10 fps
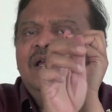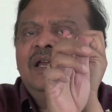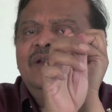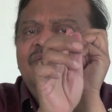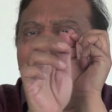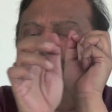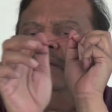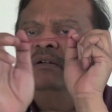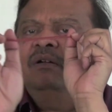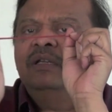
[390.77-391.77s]
and very
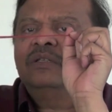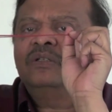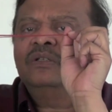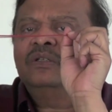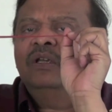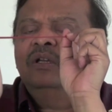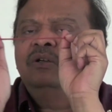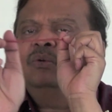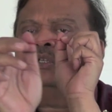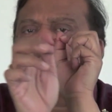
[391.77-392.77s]
little distance
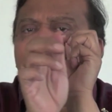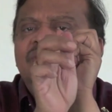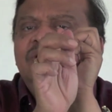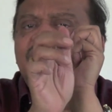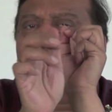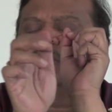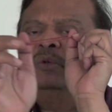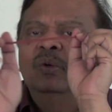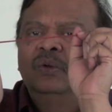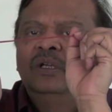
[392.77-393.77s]
to achieve the same
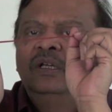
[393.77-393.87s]
goal.